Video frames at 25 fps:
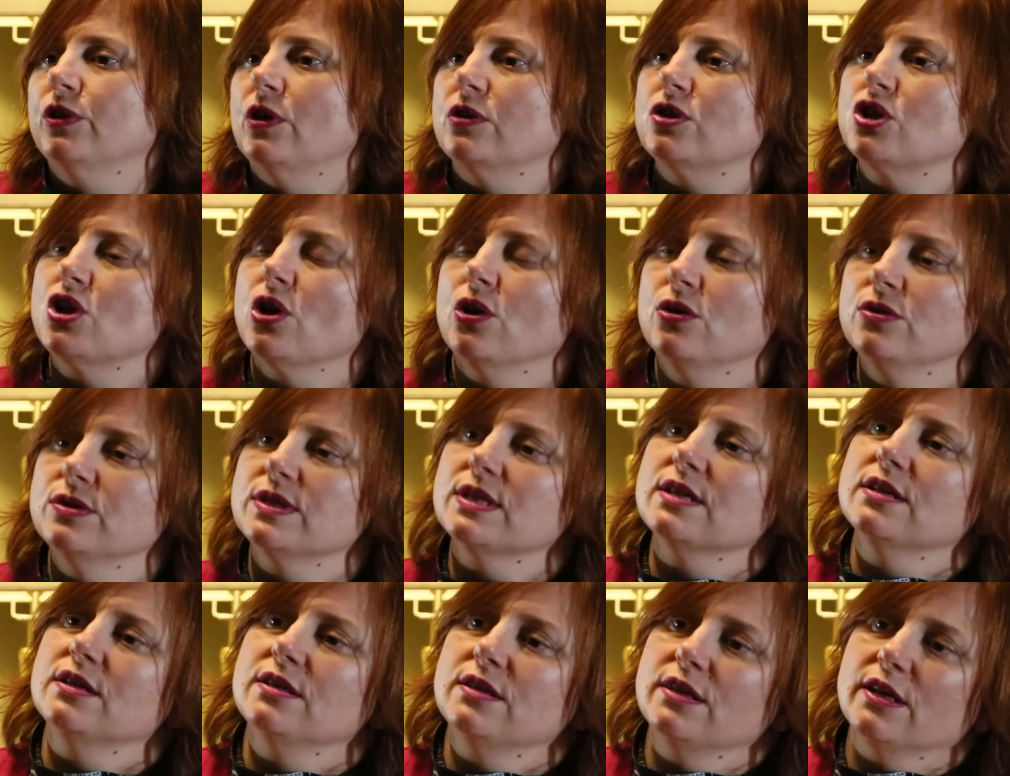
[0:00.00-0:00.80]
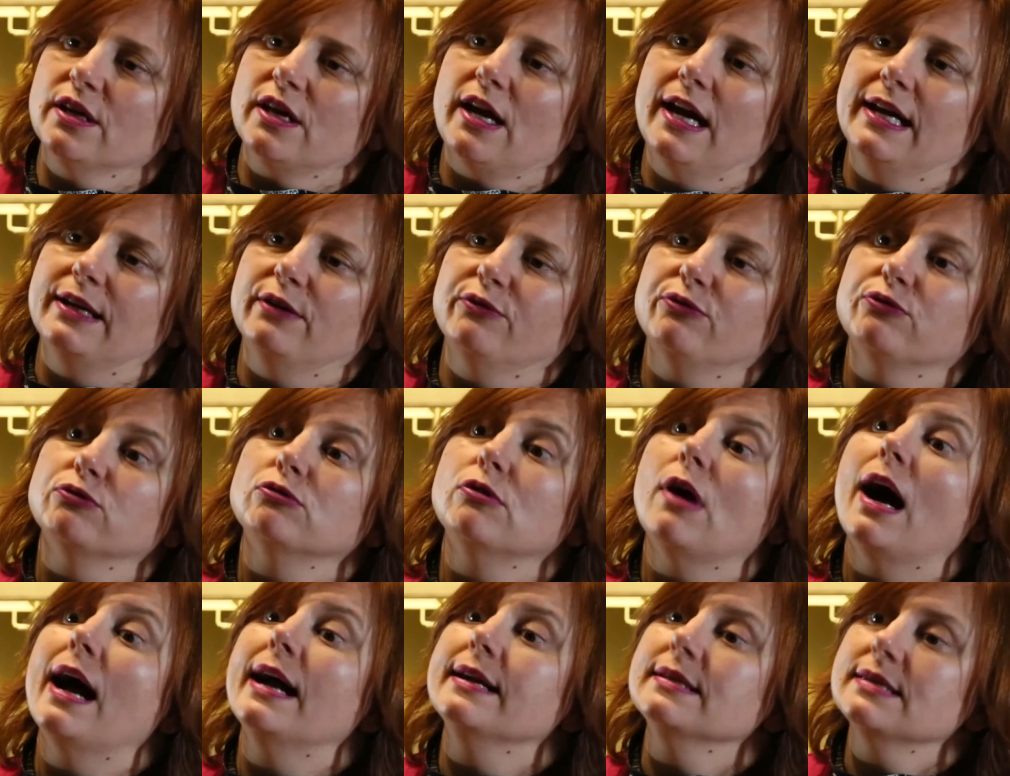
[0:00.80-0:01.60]
chosen the kind of
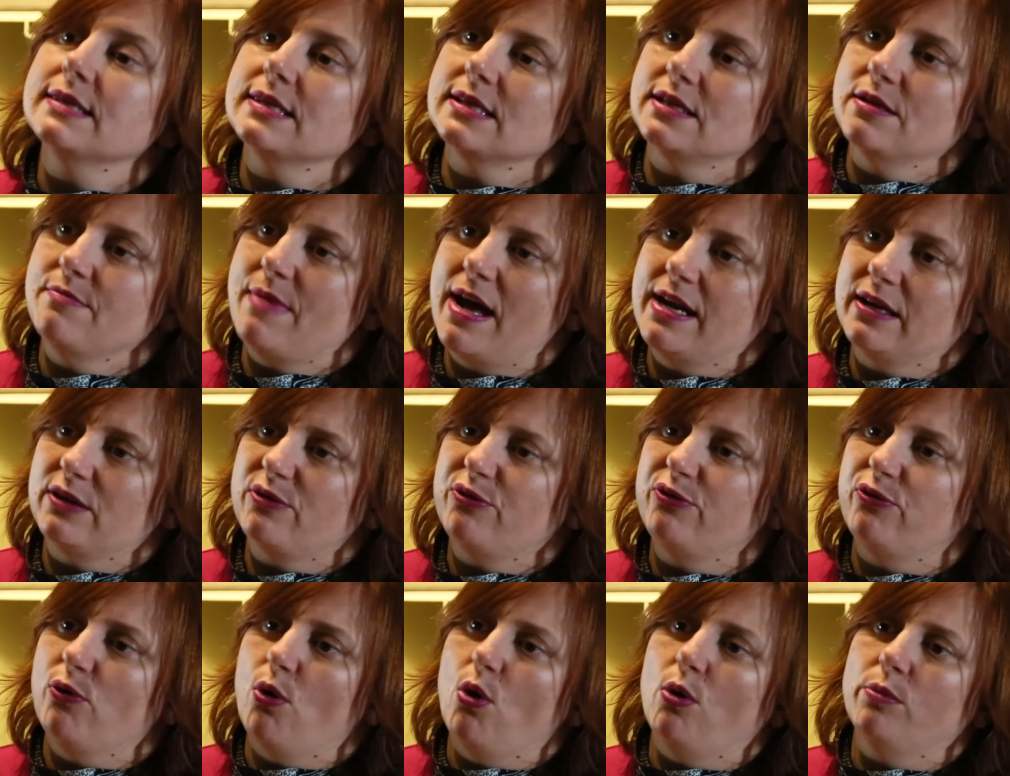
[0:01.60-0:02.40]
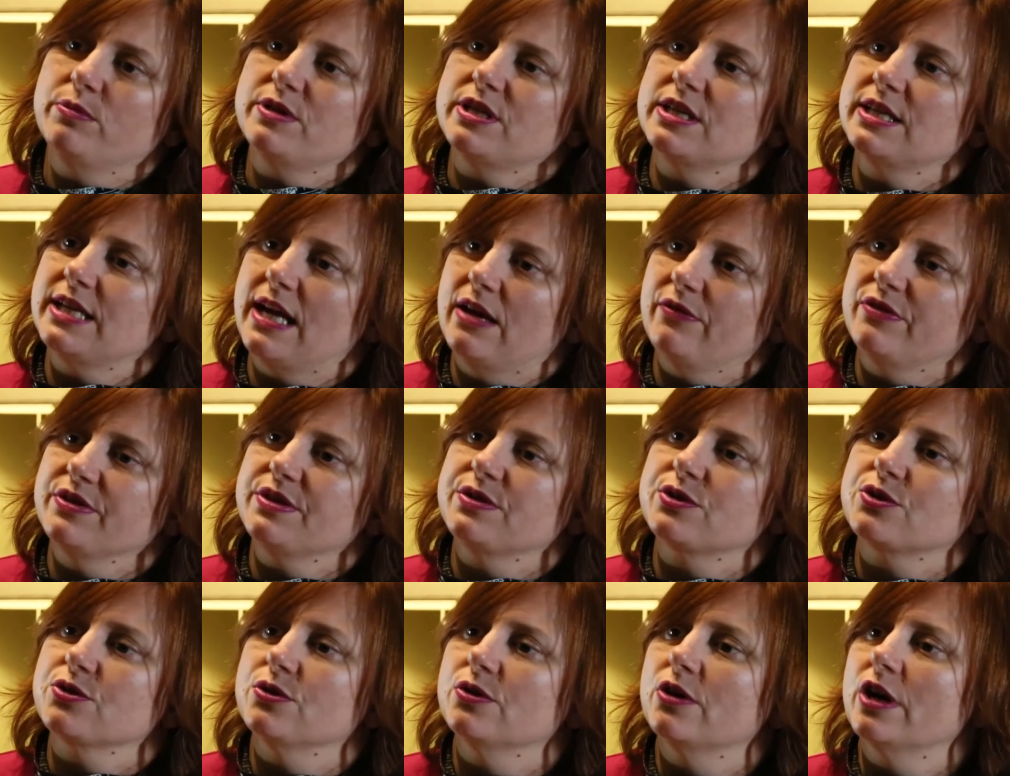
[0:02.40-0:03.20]
right cinematic form to tell the
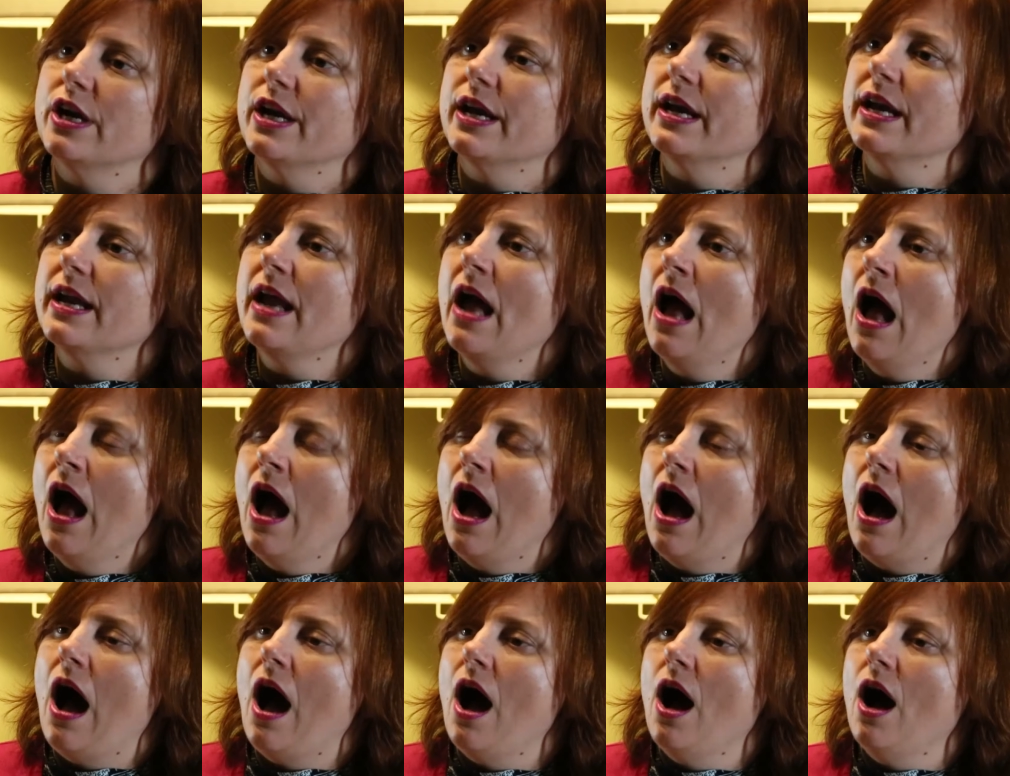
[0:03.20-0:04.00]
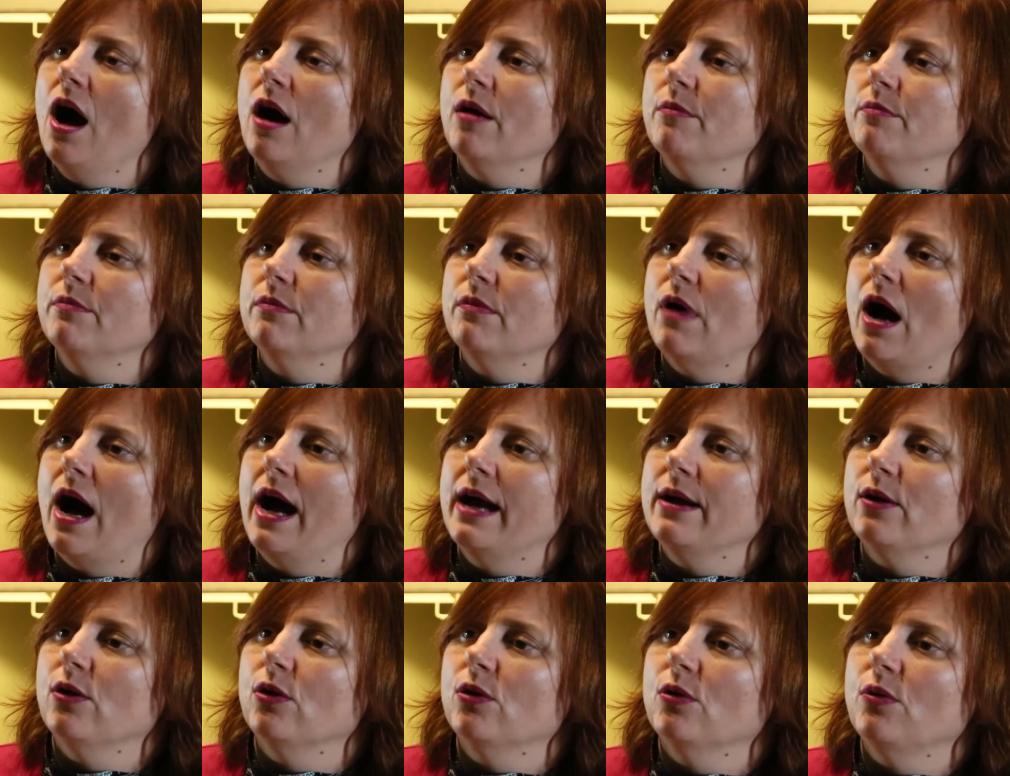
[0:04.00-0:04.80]
story?
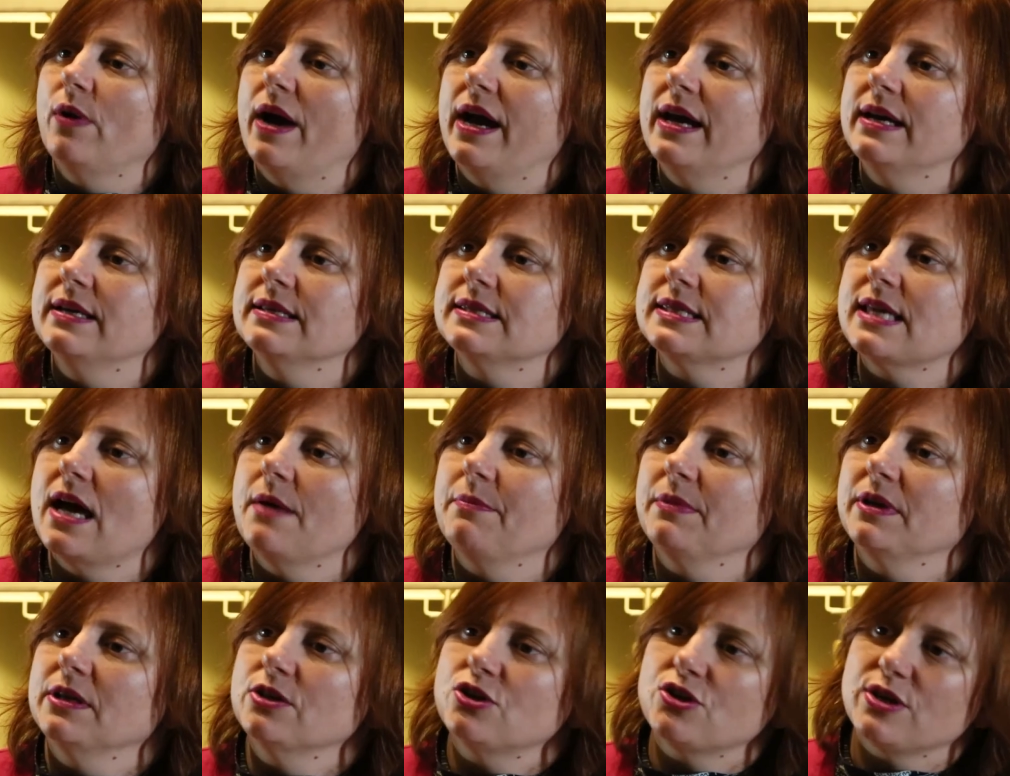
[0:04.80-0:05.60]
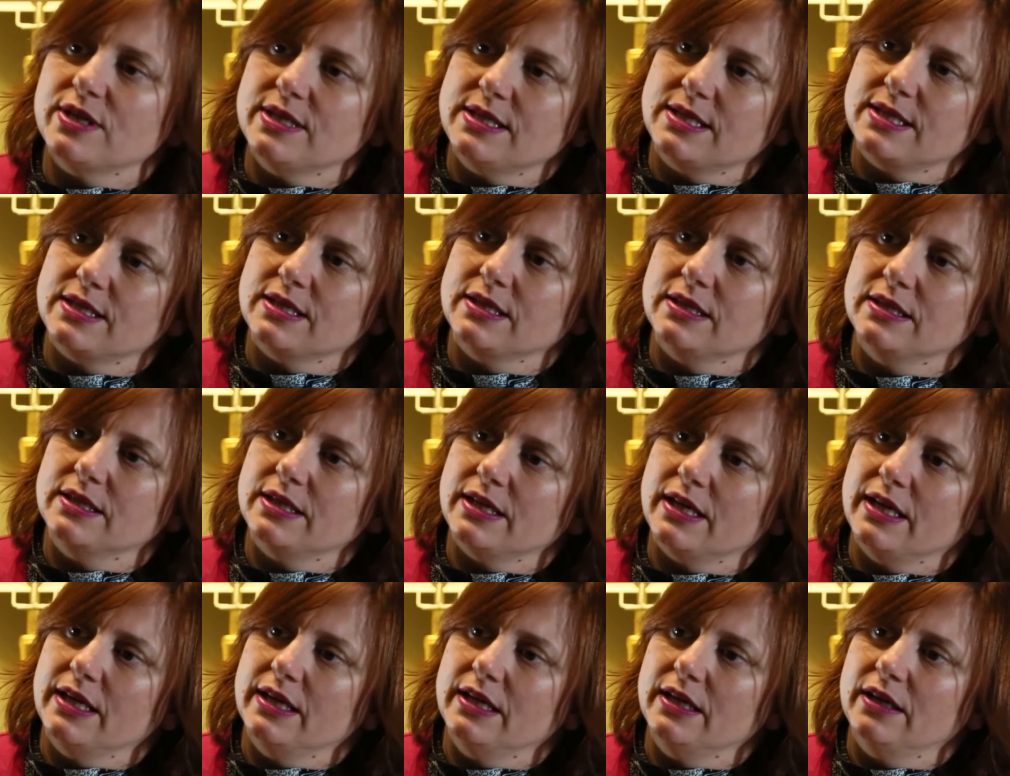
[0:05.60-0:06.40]
I always am interested
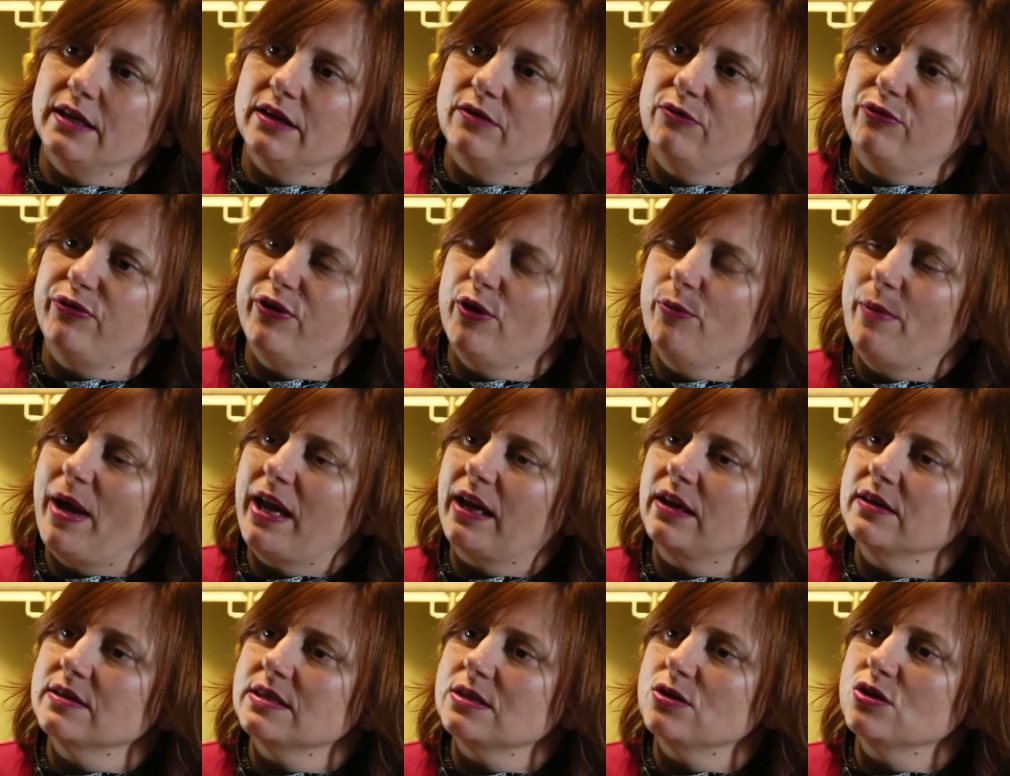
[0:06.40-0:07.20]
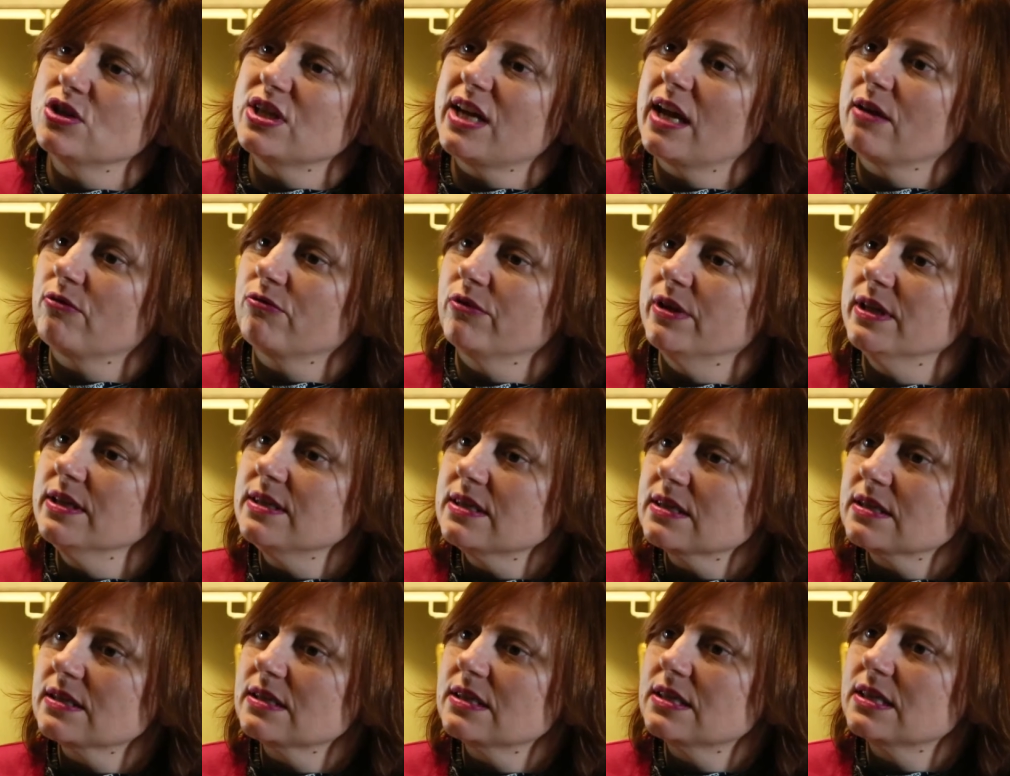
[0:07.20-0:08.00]
in filmmakers who take
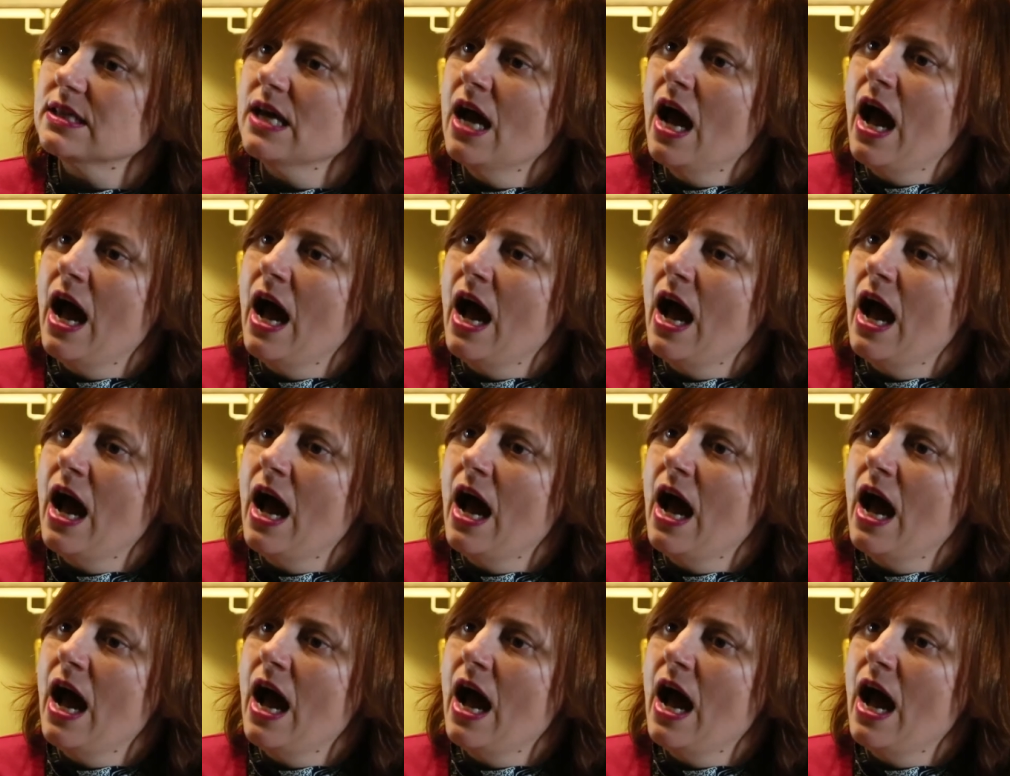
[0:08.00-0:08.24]
risks.